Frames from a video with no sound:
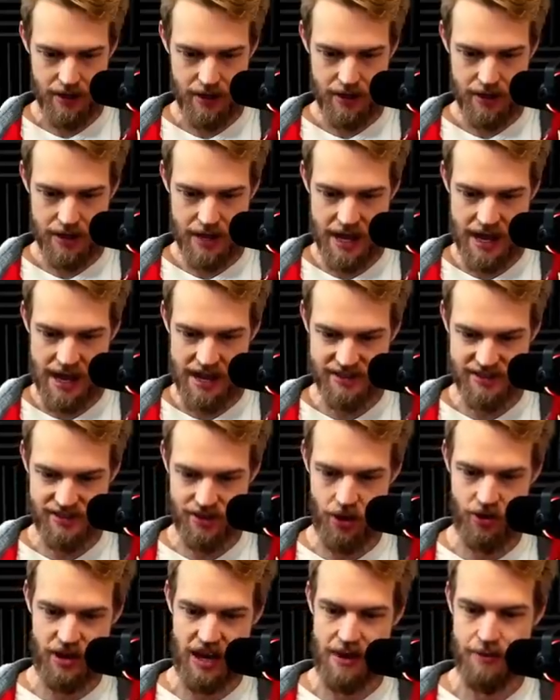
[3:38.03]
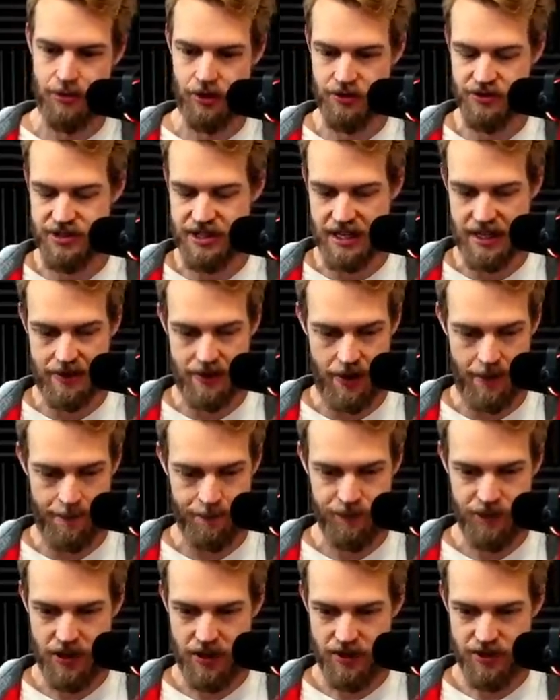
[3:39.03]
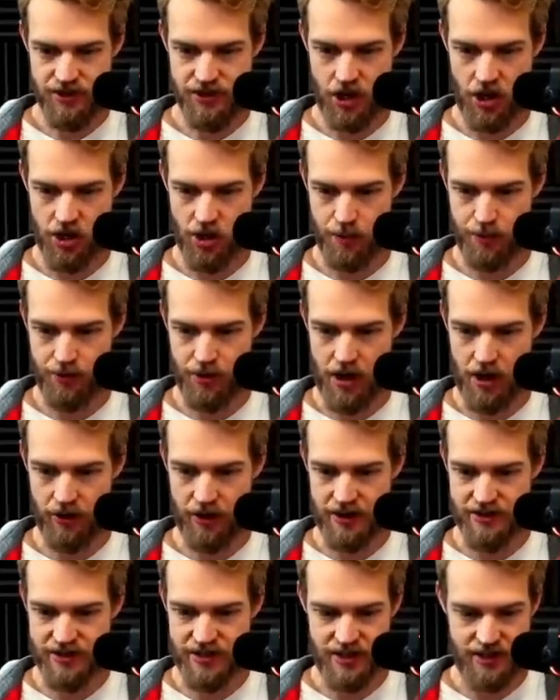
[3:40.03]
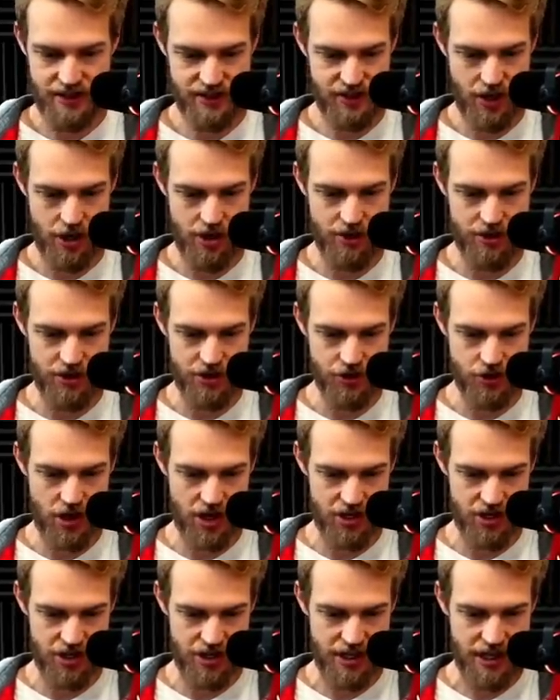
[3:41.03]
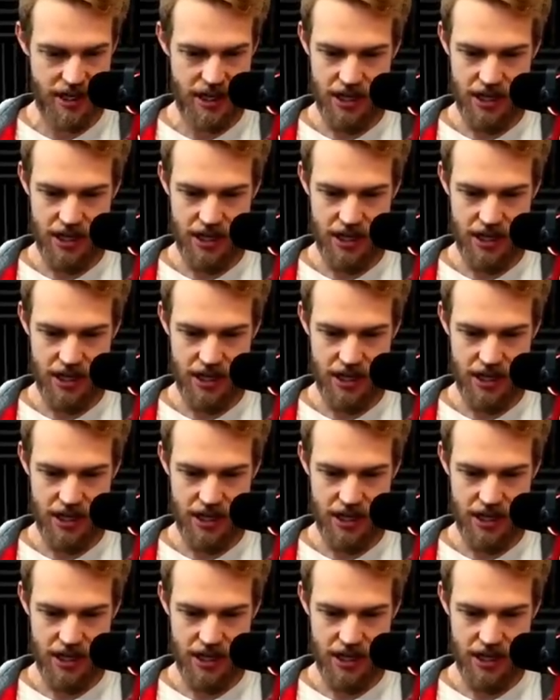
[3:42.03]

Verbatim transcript: Yes. Okay, balloons get in there. Start your progress, start your destruction,